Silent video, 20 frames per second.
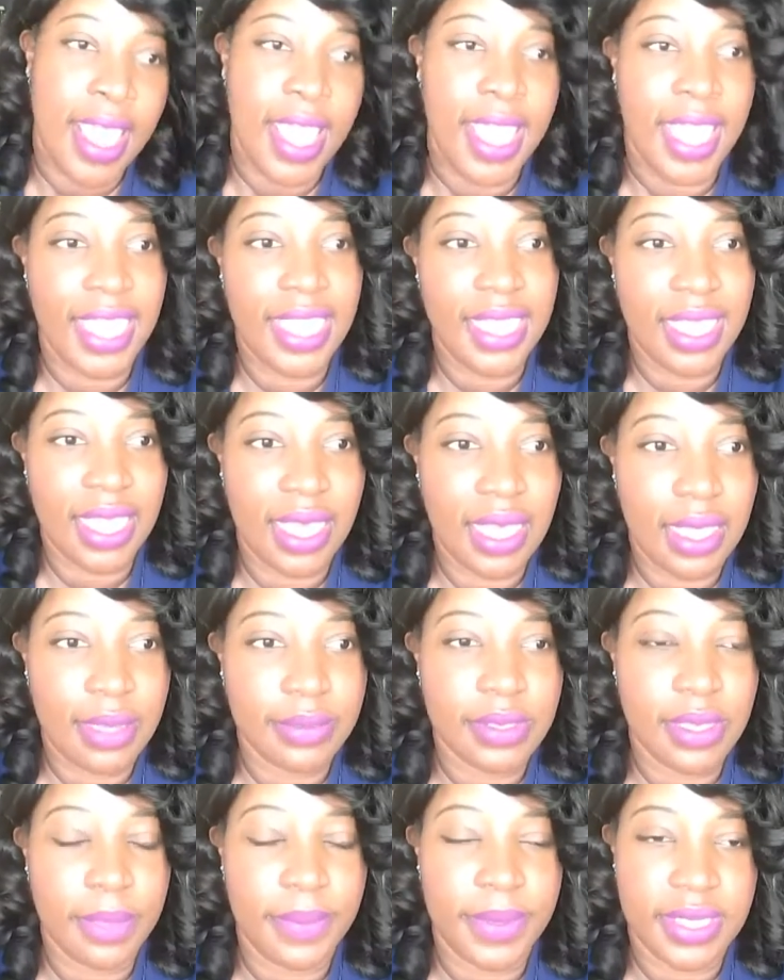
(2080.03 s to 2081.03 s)
And he
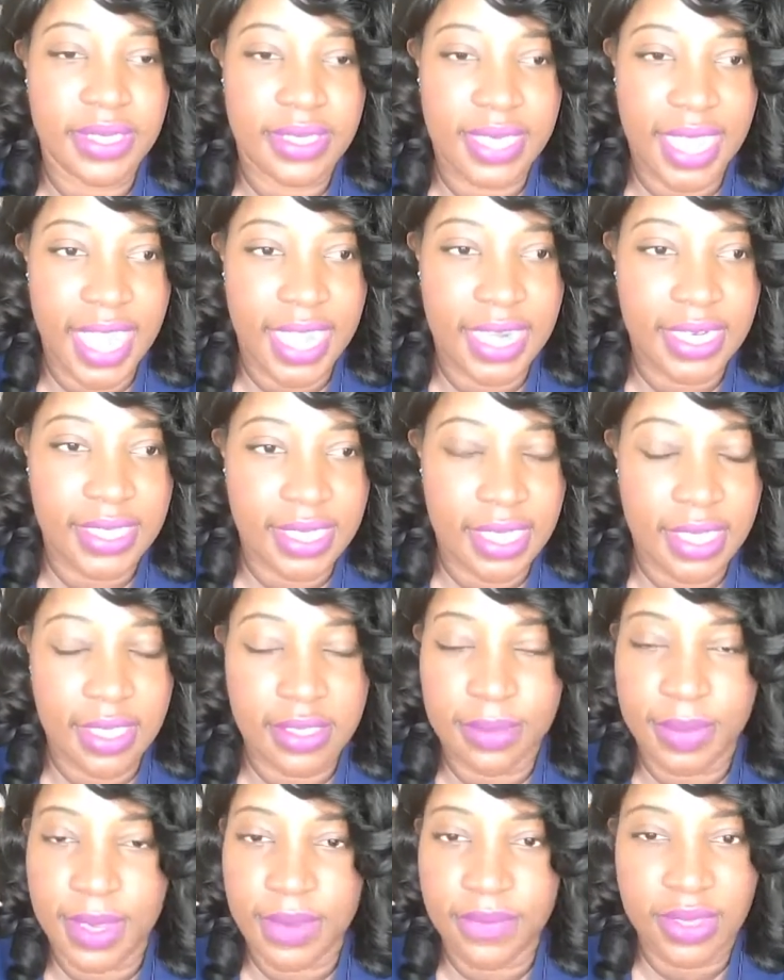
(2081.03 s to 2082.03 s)
comes up, and his daddy
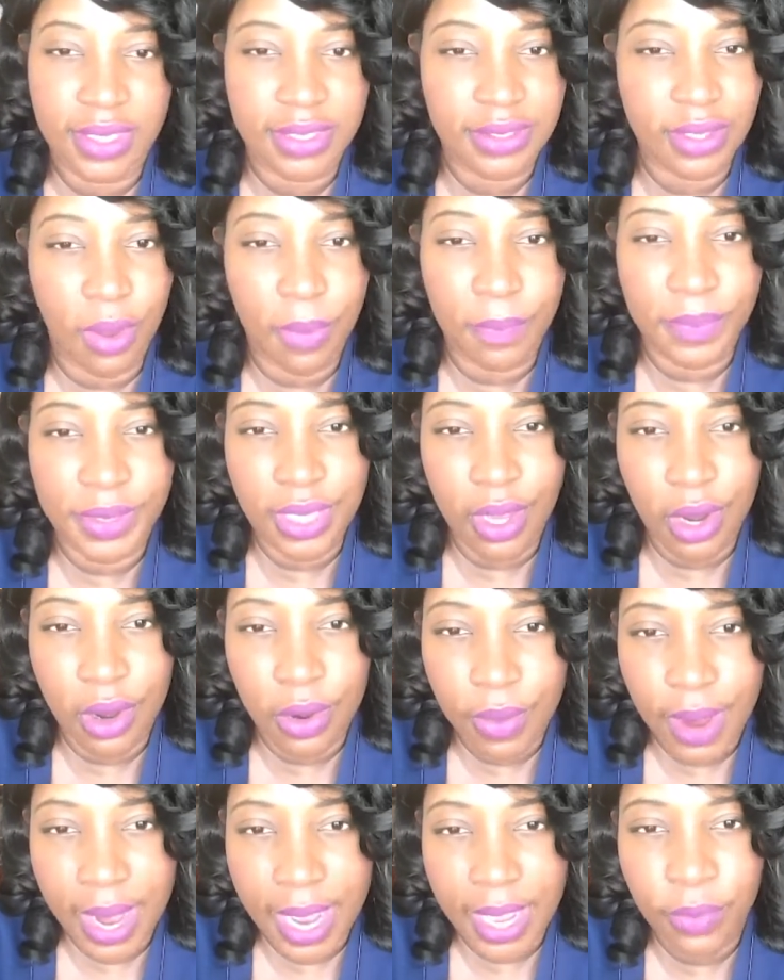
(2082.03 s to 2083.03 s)
tells him everything's going to be
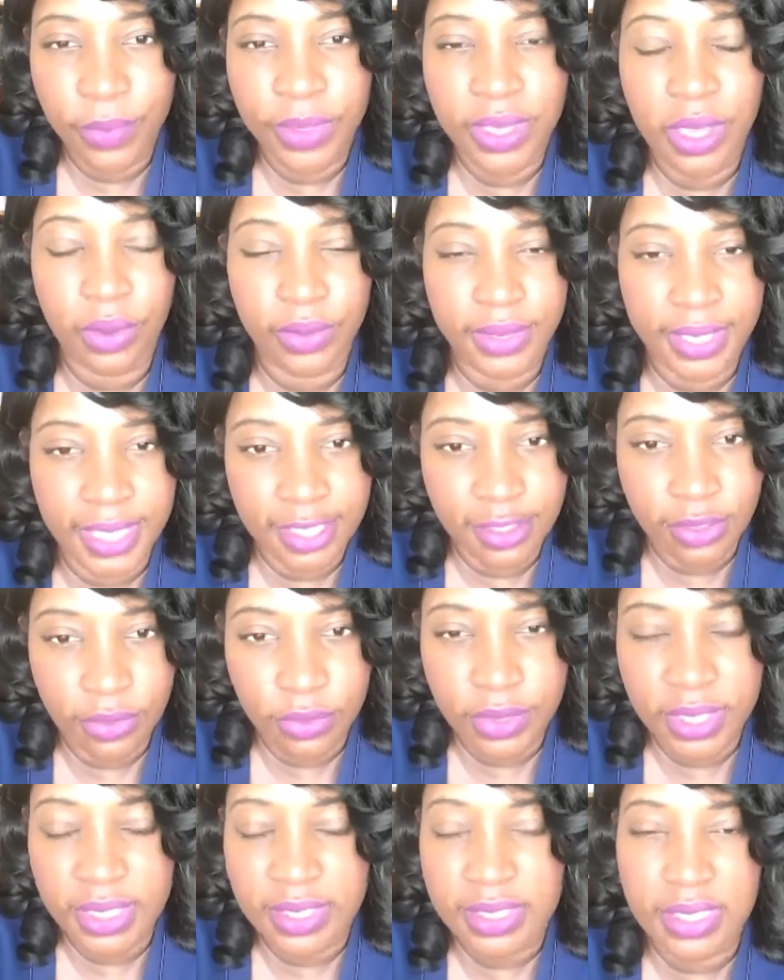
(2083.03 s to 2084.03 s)
all right. We're going to get
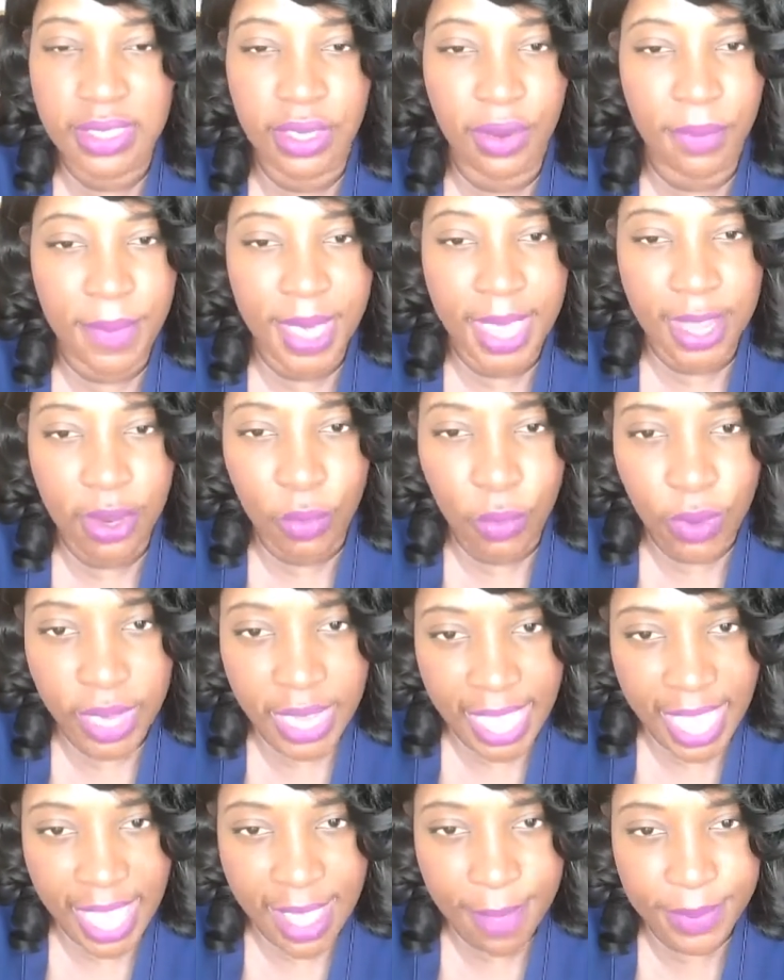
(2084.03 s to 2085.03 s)
through this. It don't matter
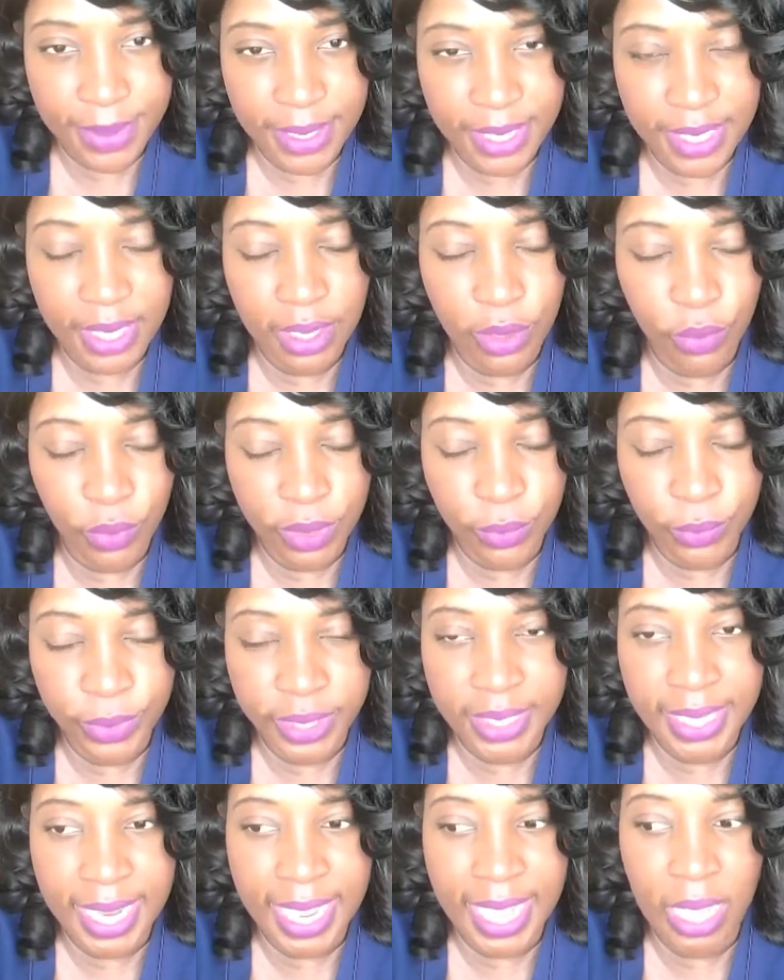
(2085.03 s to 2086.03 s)
what happened in there, what
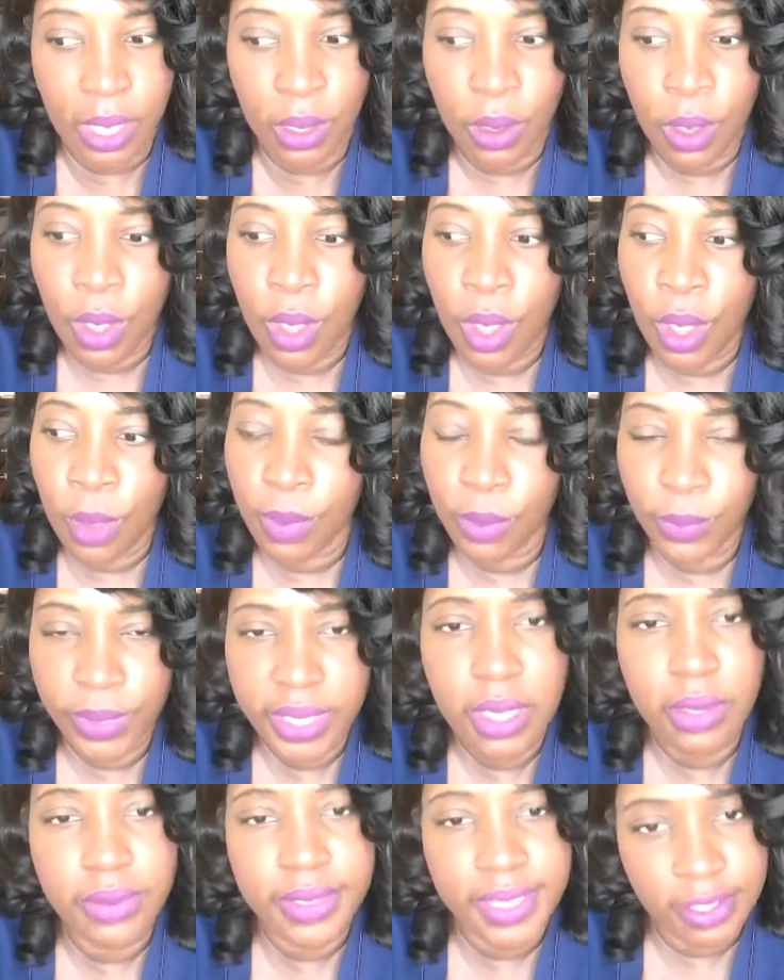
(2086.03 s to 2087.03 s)
went down, but
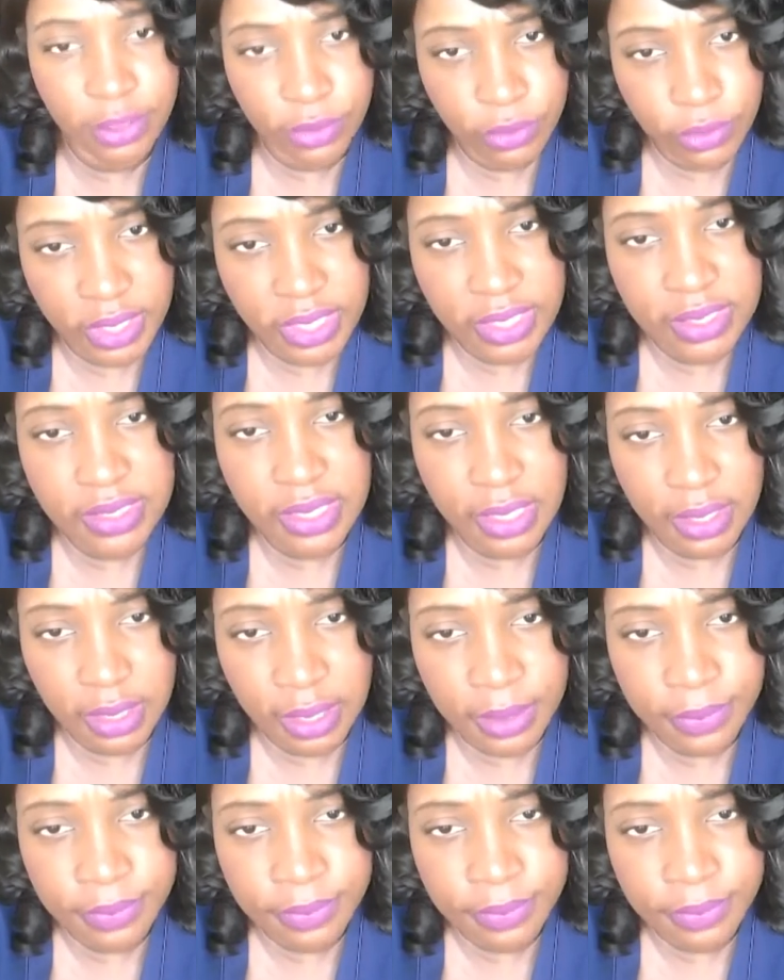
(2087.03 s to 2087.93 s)
we're going to get through this, son.